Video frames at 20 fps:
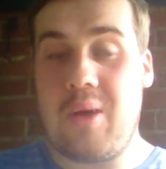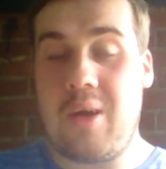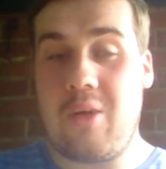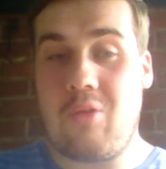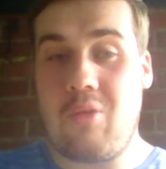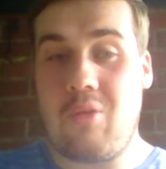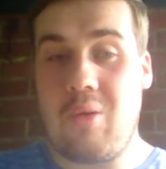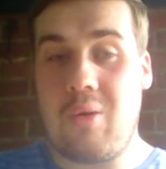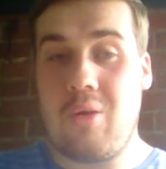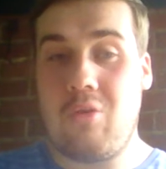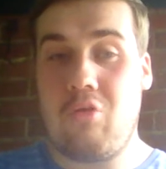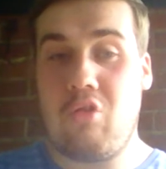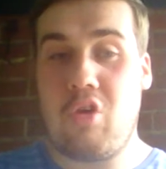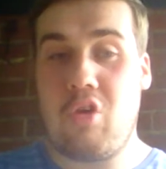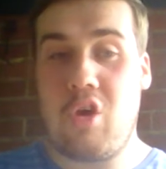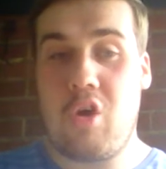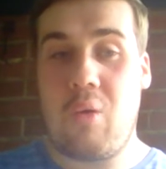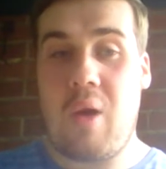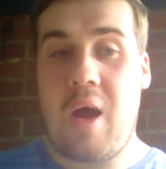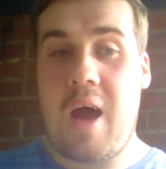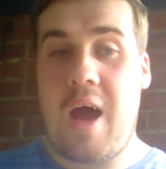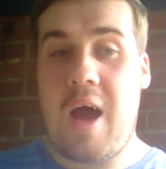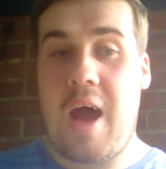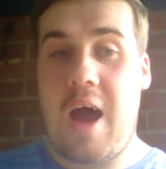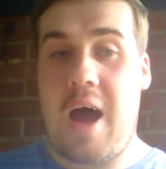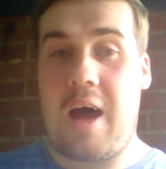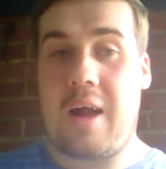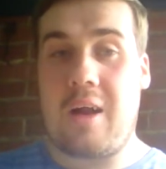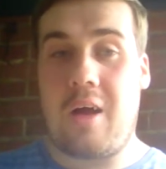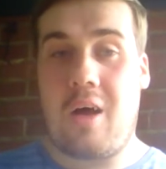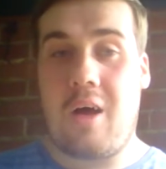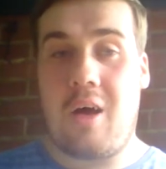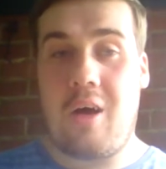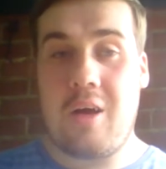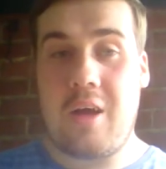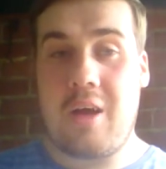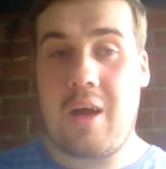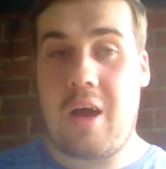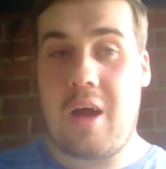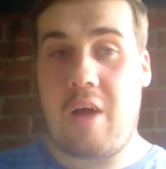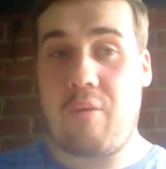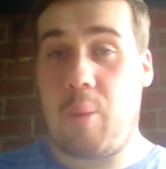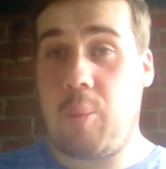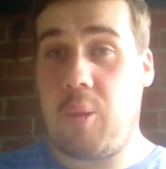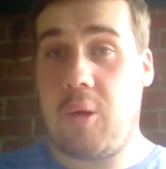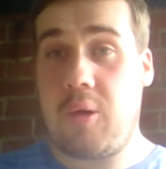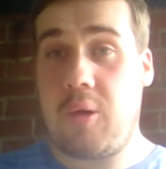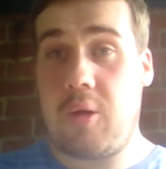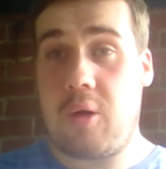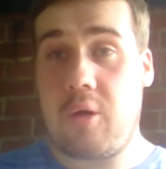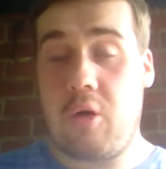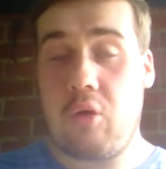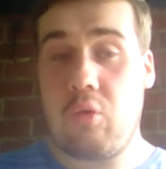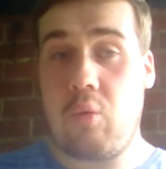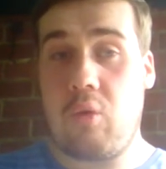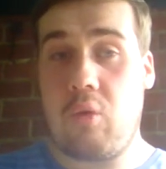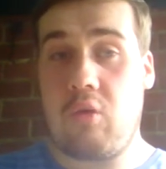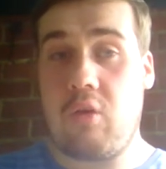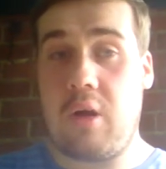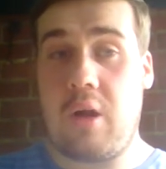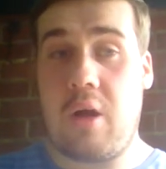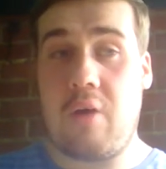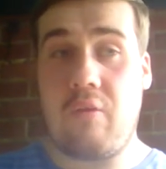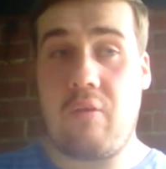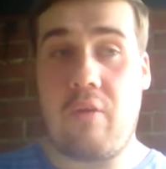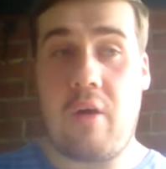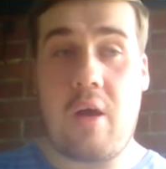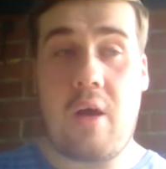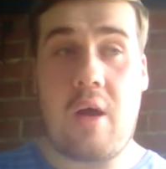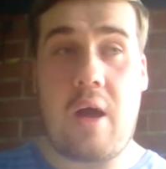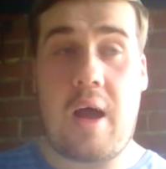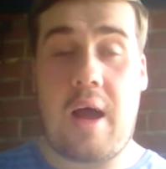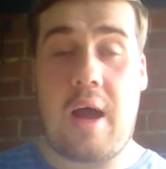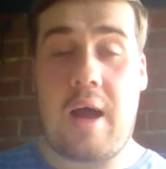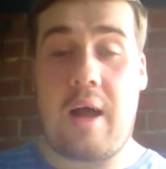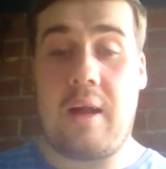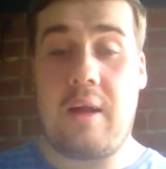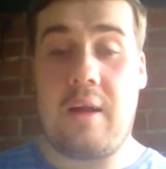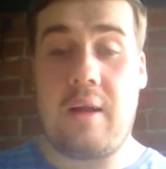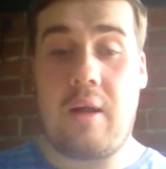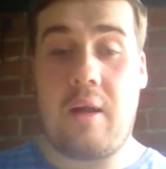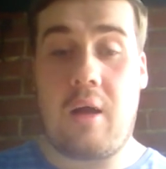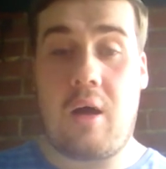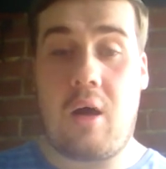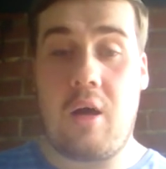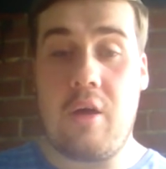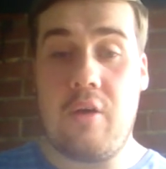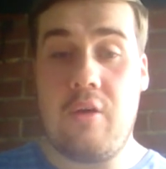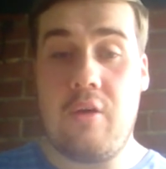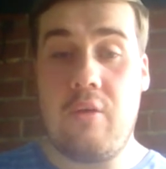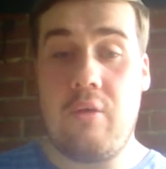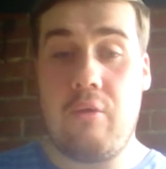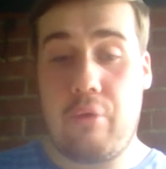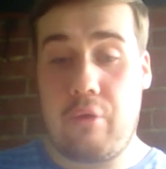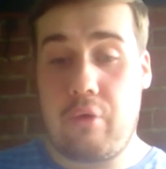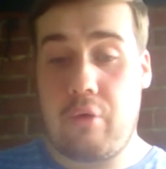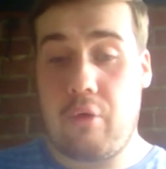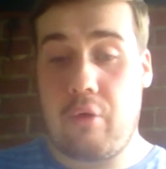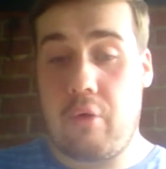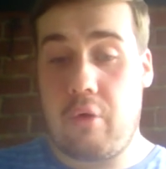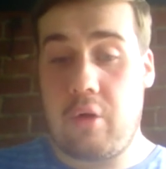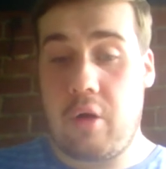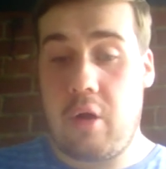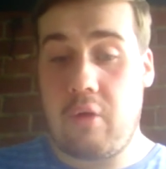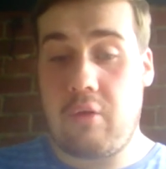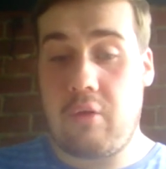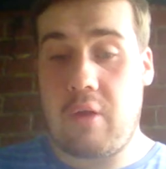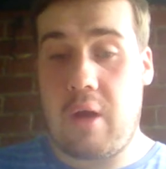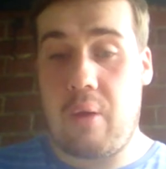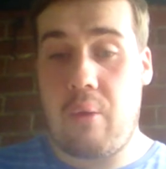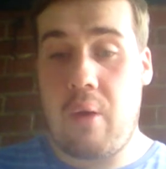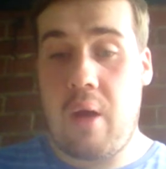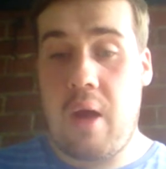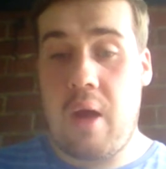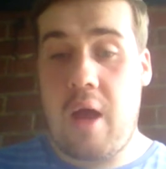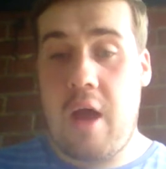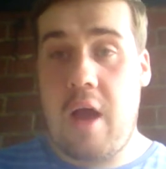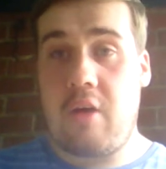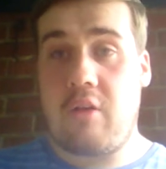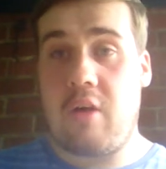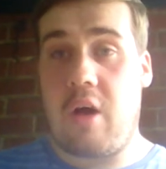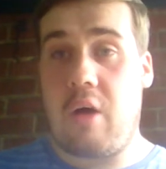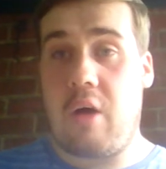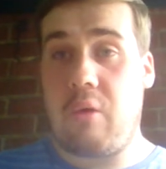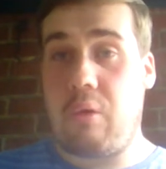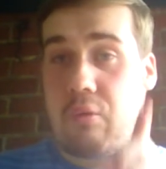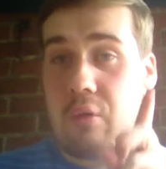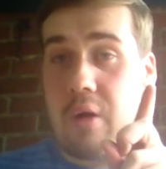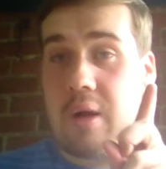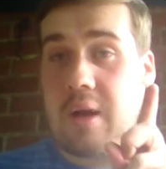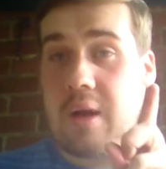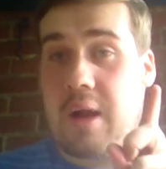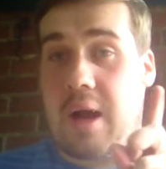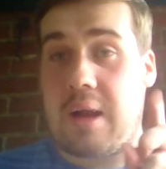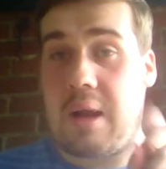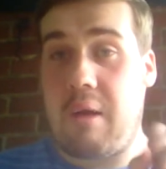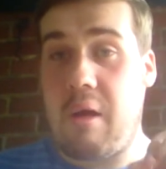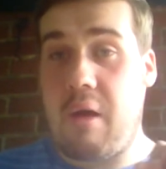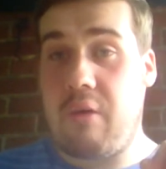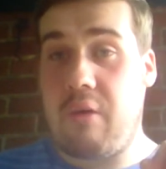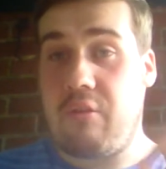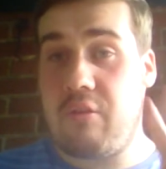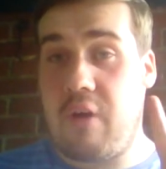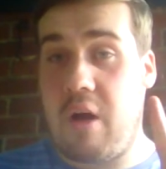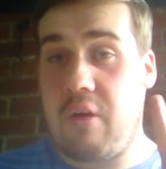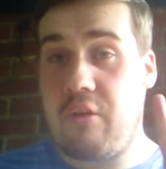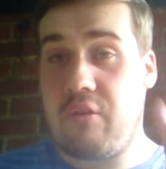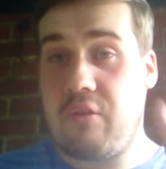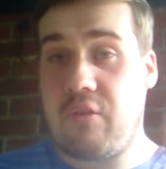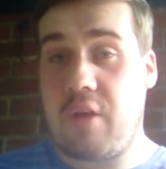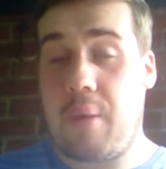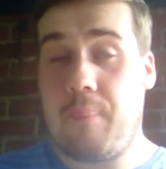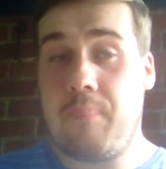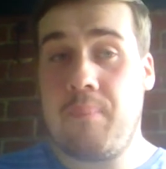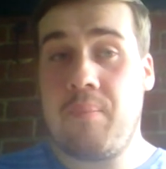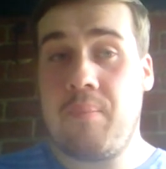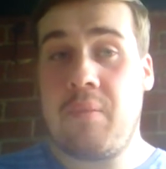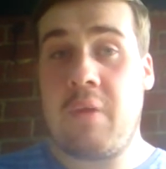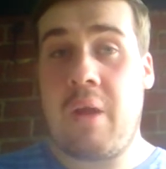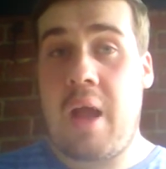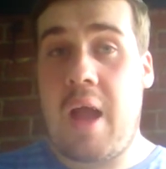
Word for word: would be a come 2, and I have my Bluetooth dolls, which I love, and I sorting those out. Started with one, and I have five of them,